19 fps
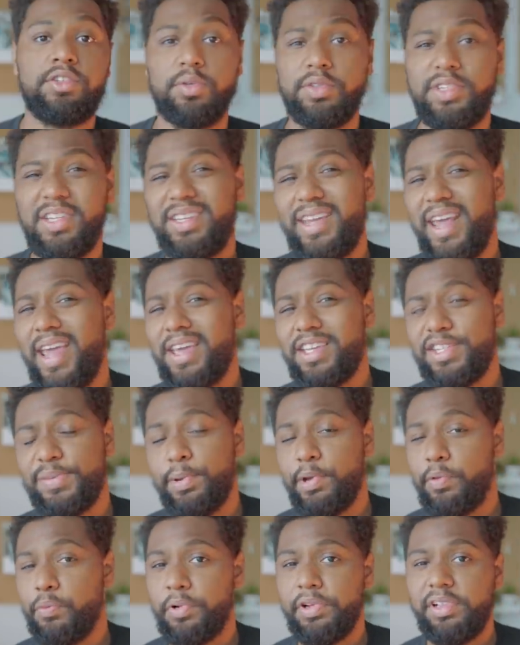So today has
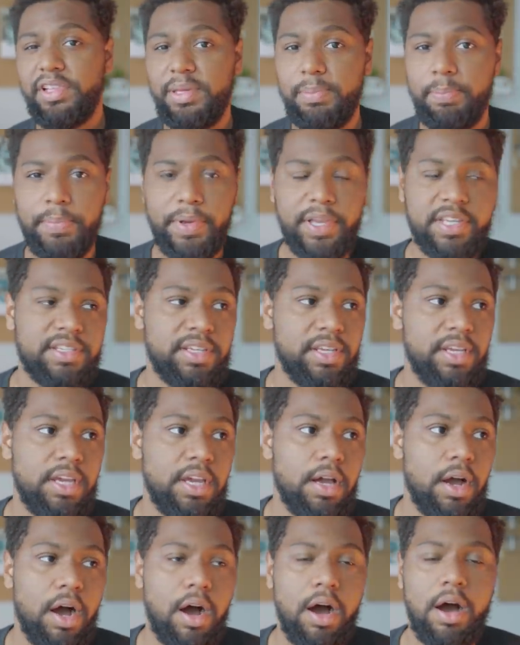been really
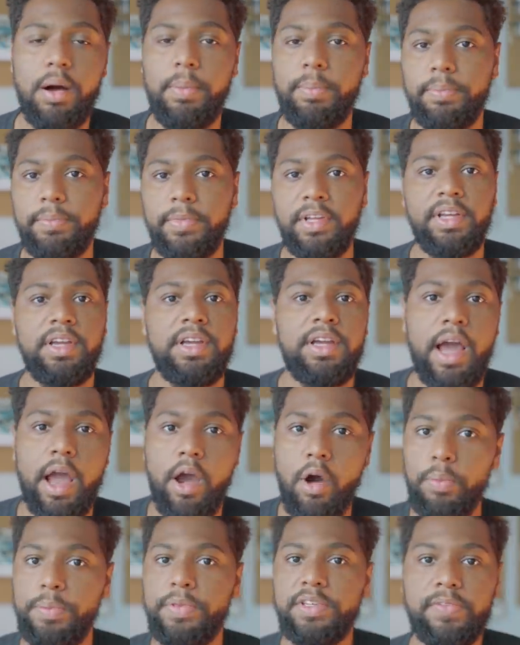busy. Um, I
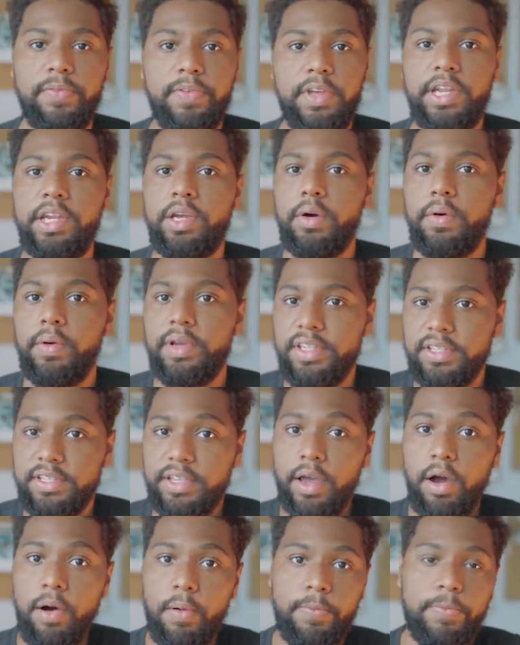hope this video is
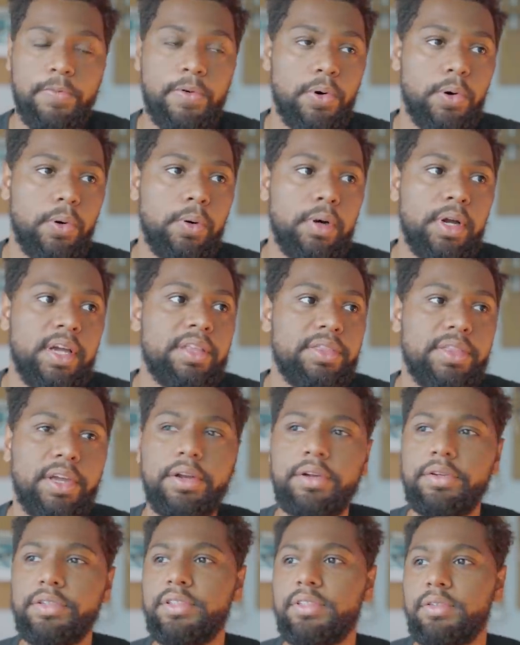helpful.
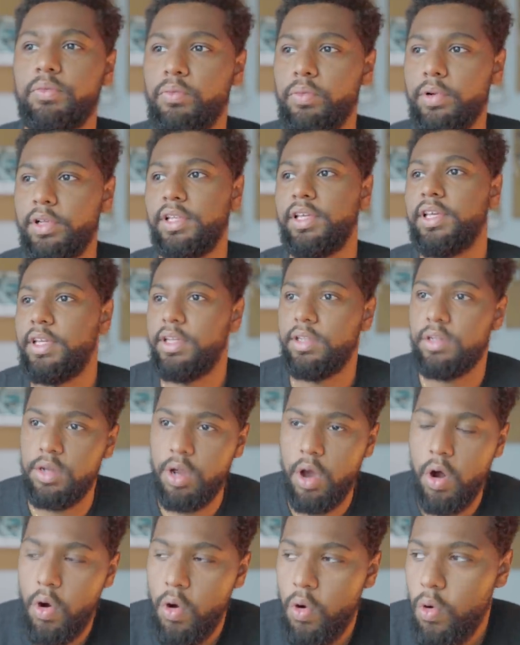There's really
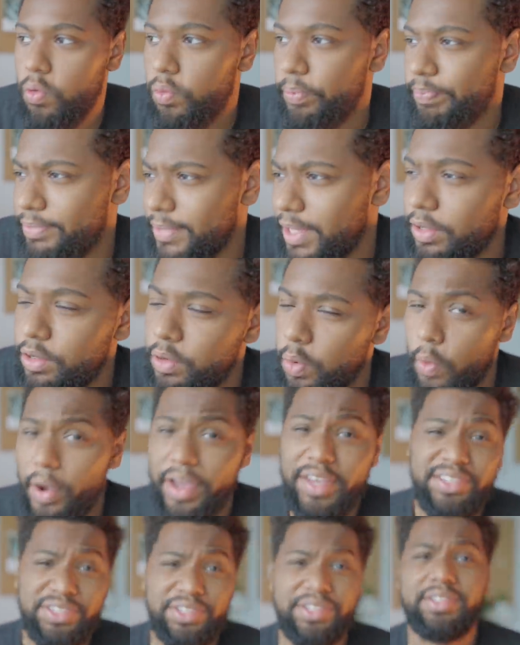no
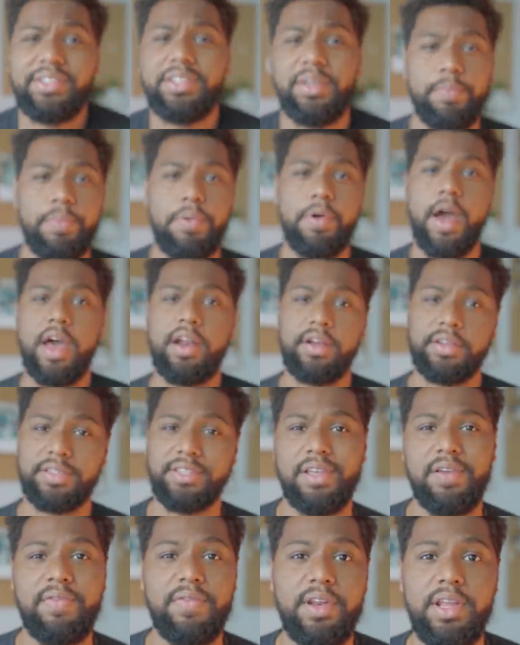equation to
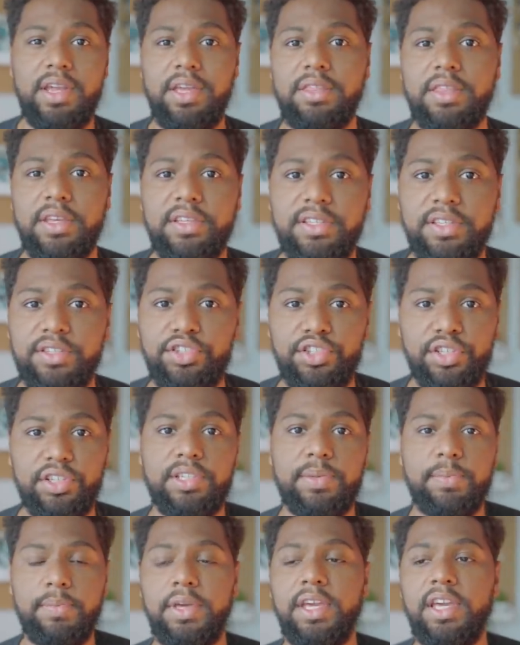productivity. This is
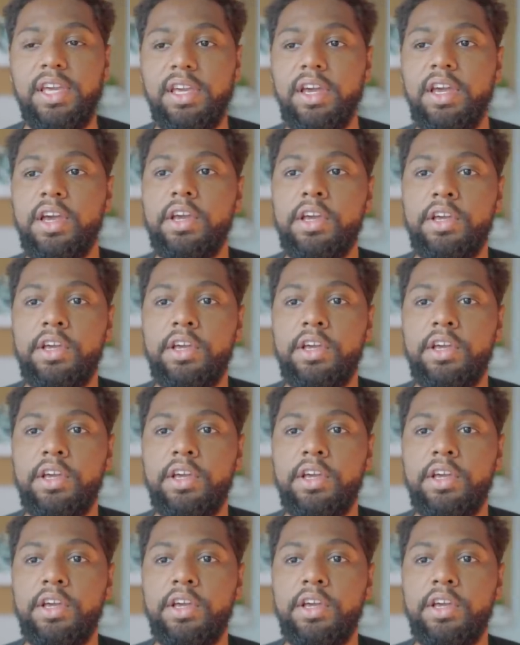just me